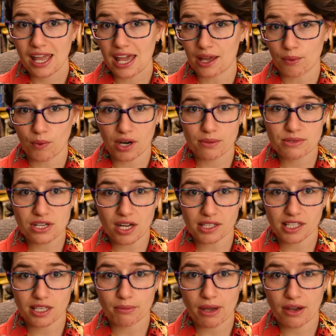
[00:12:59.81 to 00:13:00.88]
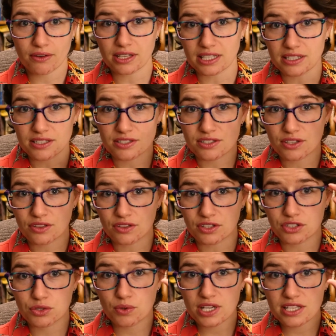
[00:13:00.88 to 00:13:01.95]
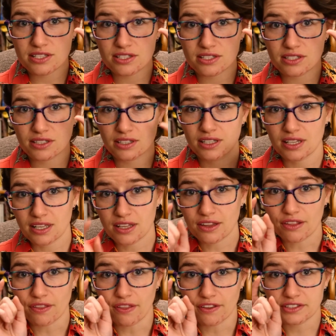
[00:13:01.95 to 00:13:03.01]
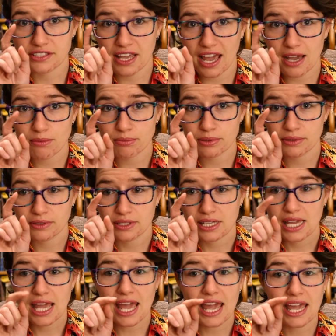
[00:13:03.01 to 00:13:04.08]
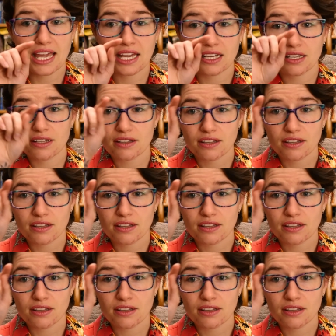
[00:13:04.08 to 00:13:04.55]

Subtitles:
And what I'm talking about is the twist, the tap, and